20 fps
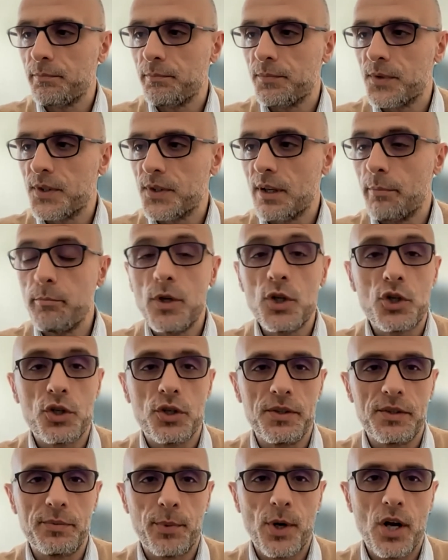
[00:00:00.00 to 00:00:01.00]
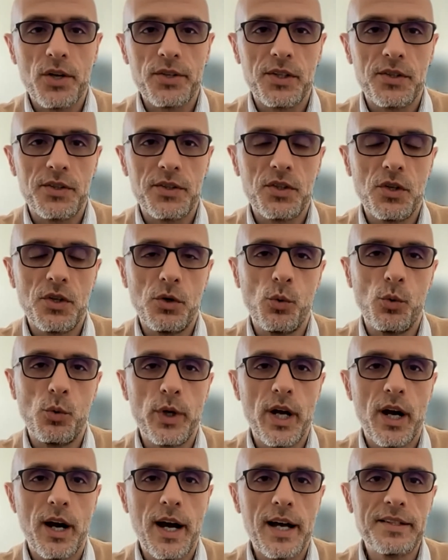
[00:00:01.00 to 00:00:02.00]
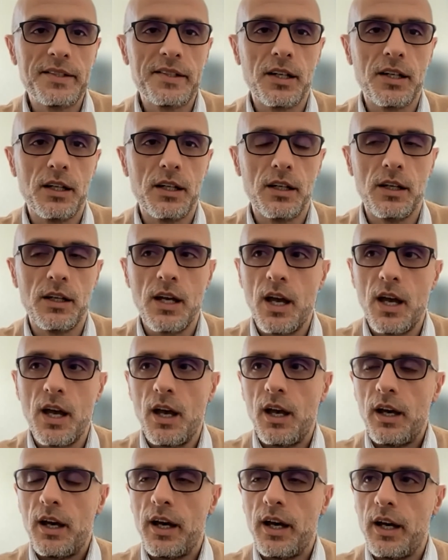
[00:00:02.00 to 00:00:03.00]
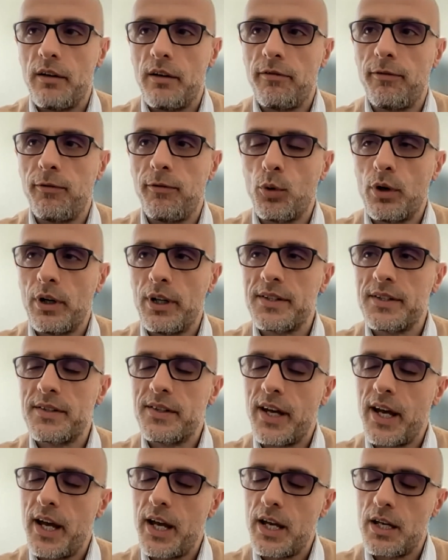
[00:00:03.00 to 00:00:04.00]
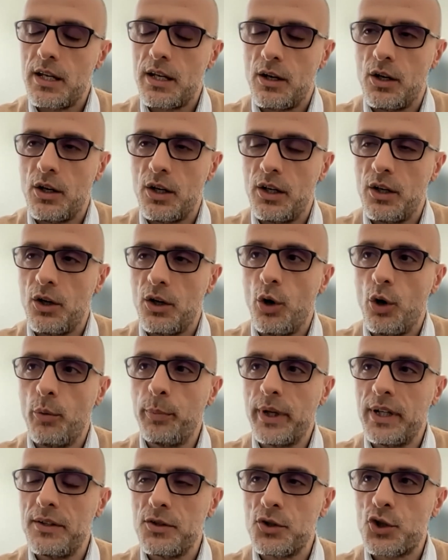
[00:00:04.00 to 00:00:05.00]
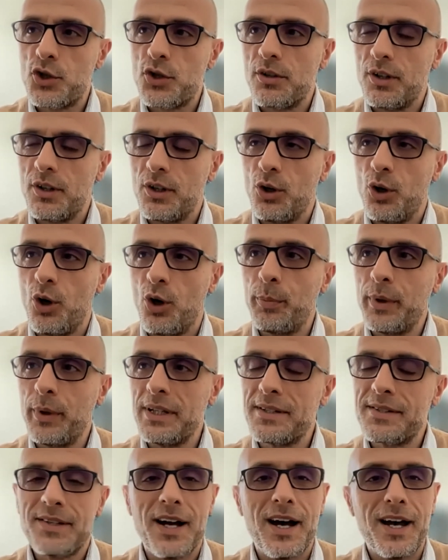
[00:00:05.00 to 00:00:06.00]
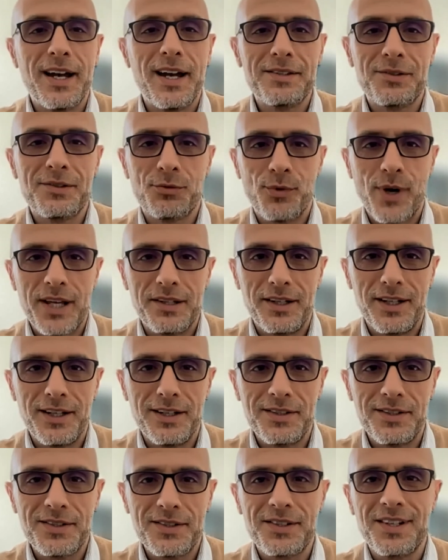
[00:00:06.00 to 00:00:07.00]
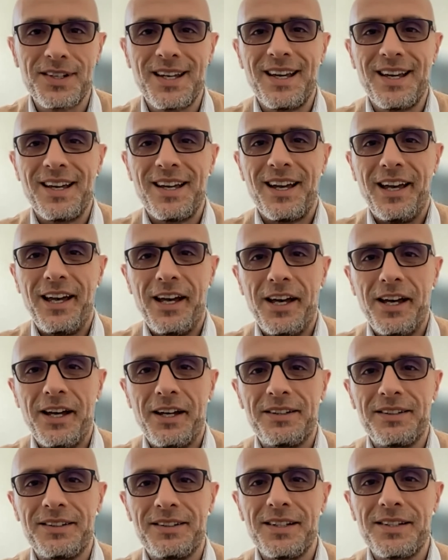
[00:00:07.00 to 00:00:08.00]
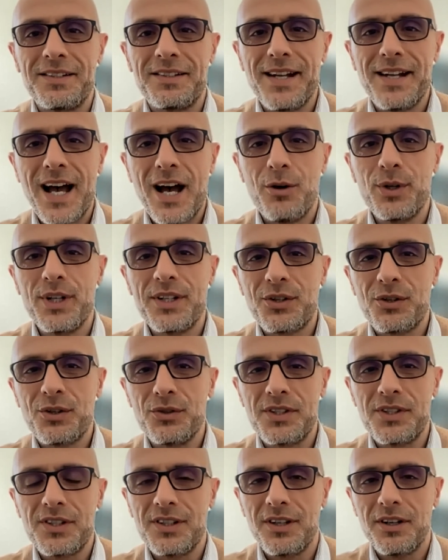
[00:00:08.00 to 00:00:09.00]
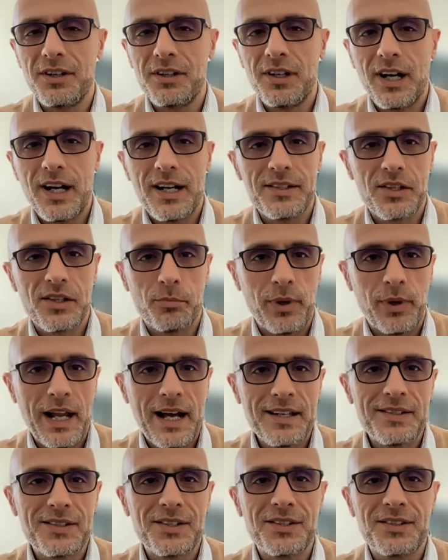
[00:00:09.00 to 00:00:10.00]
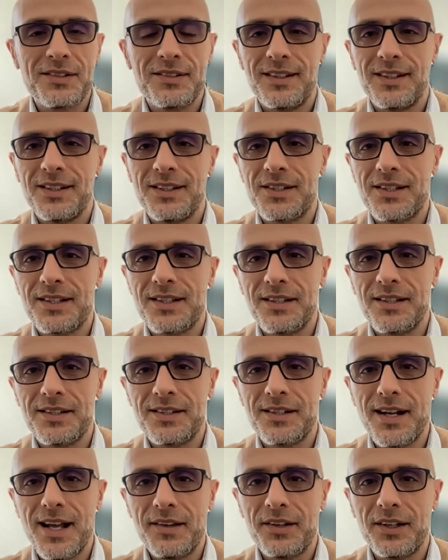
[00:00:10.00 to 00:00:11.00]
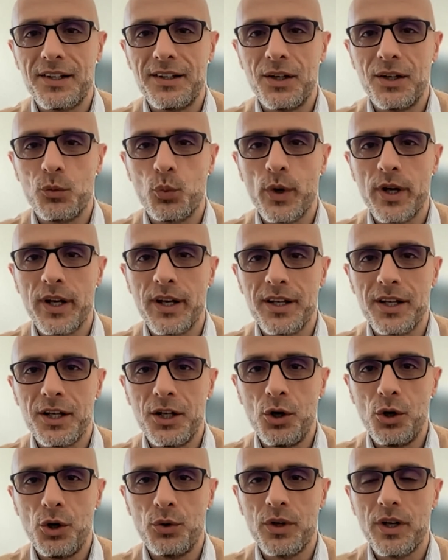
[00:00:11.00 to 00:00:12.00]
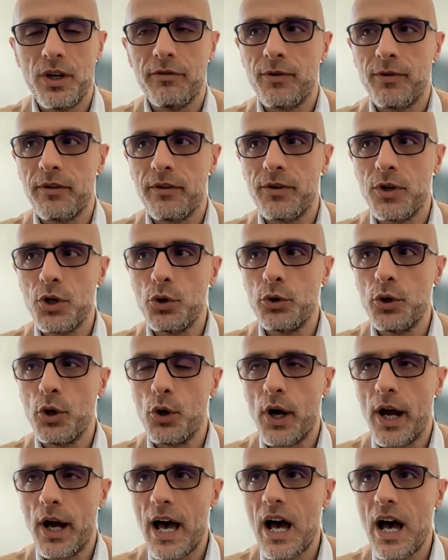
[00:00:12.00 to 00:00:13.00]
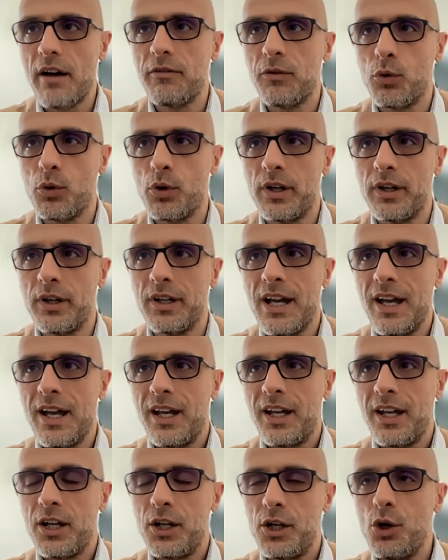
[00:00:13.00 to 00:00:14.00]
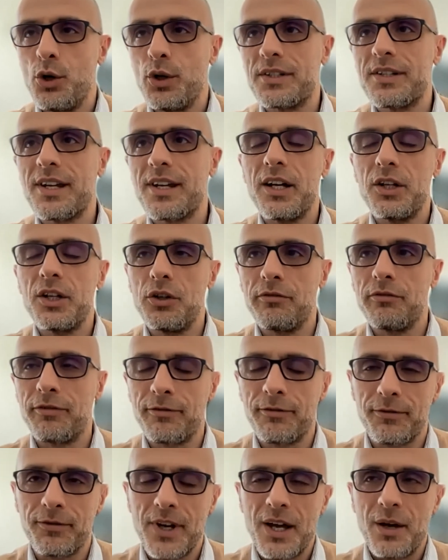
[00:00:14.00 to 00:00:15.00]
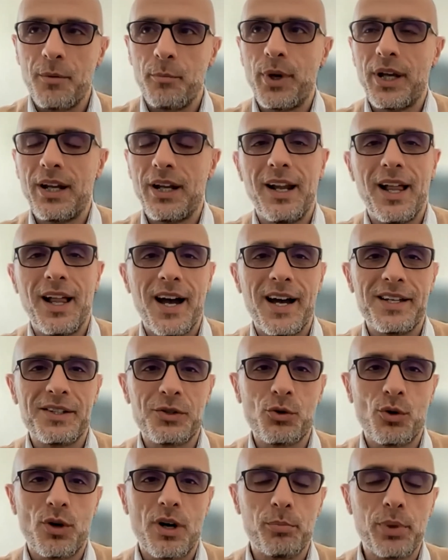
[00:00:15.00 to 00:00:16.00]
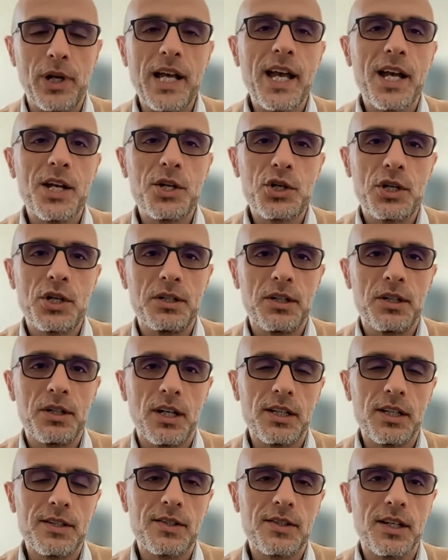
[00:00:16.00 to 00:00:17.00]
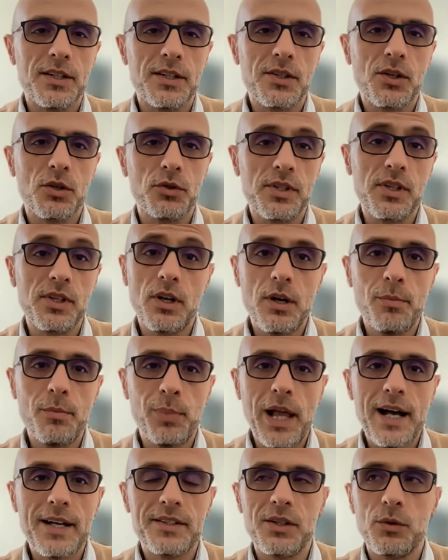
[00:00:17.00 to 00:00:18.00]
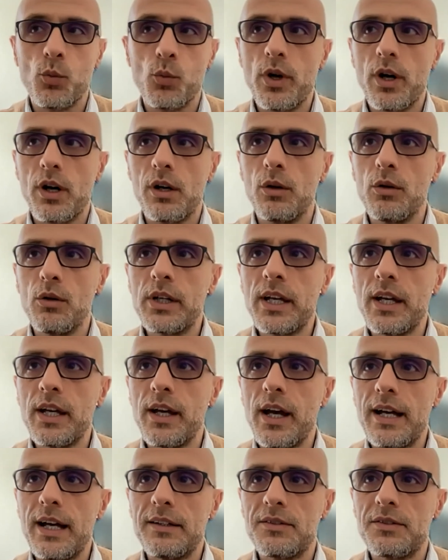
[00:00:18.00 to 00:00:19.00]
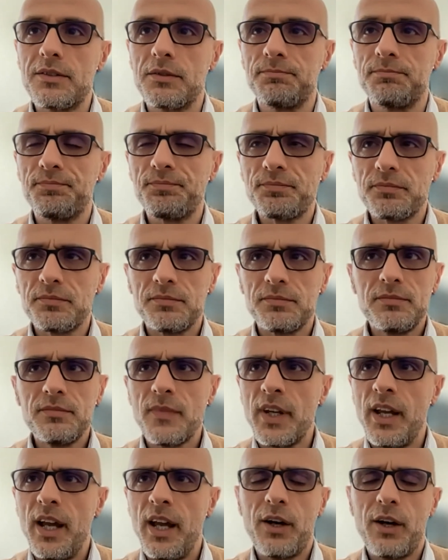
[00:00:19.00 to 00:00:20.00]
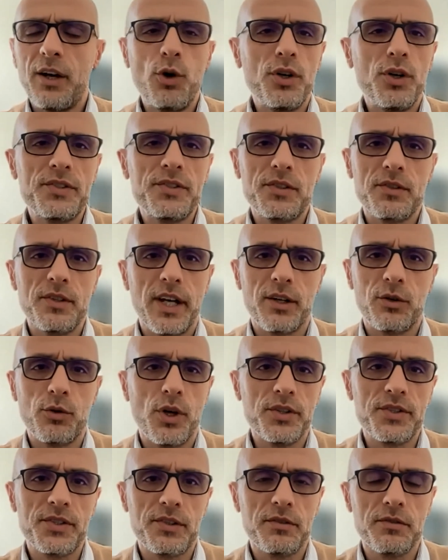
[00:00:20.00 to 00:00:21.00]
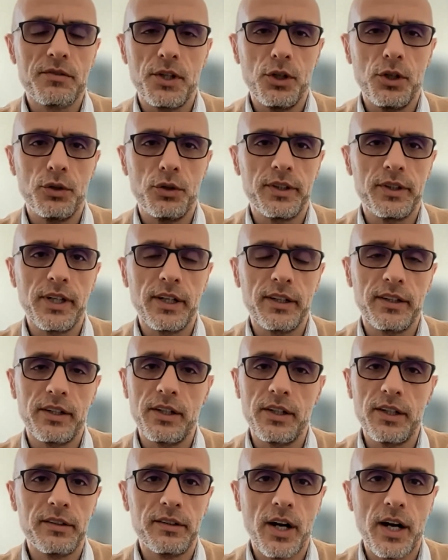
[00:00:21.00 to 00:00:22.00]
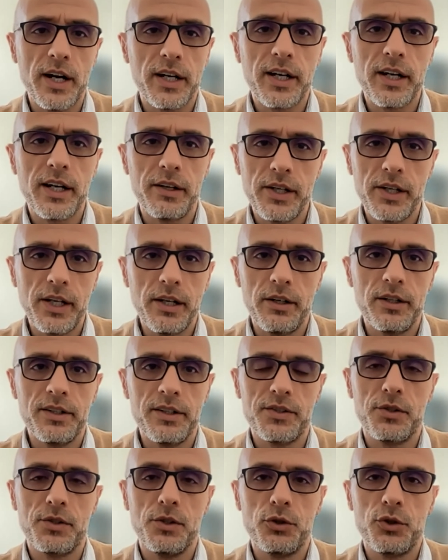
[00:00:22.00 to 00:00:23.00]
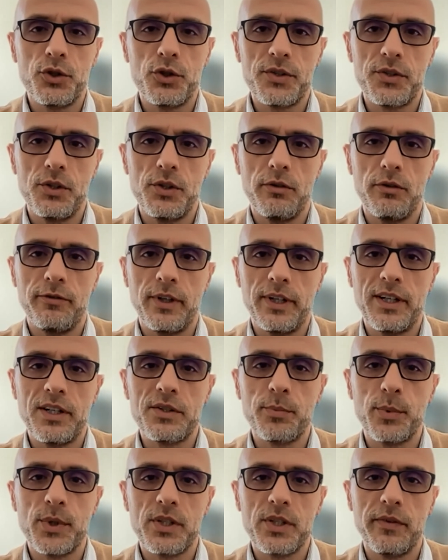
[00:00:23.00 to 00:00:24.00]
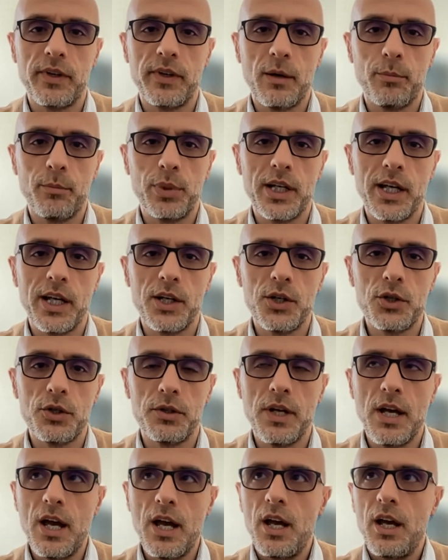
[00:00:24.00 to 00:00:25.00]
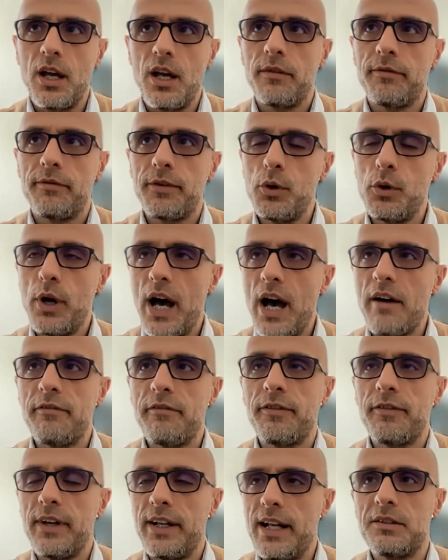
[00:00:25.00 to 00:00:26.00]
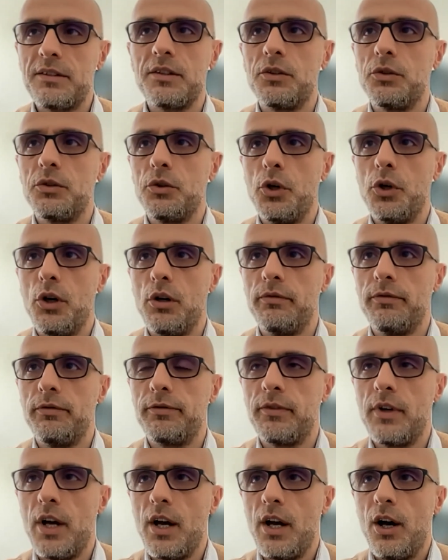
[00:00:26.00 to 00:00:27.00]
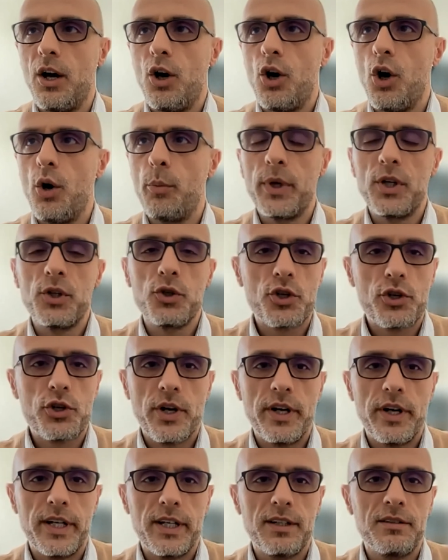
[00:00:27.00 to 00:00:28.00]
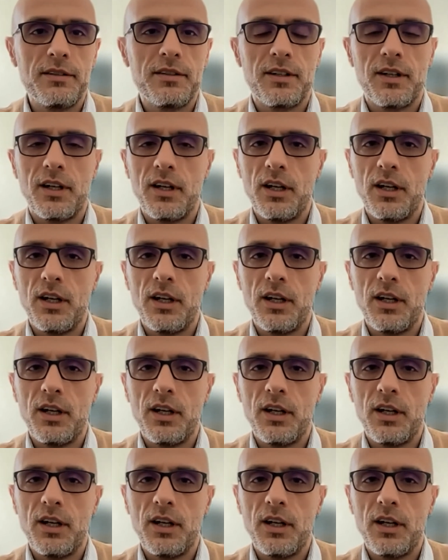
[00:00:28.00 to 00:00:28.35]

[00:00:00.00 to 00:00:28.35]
submissions process. So we are asking for, let's say, open science readiness. This now is considered as a plus. It's nothing that we, if you don't have, or is kind of penalize your application. It's considered a plus, and we are looking at across the entire career. It's not just for that specific application. If you have an attitude of open sharing,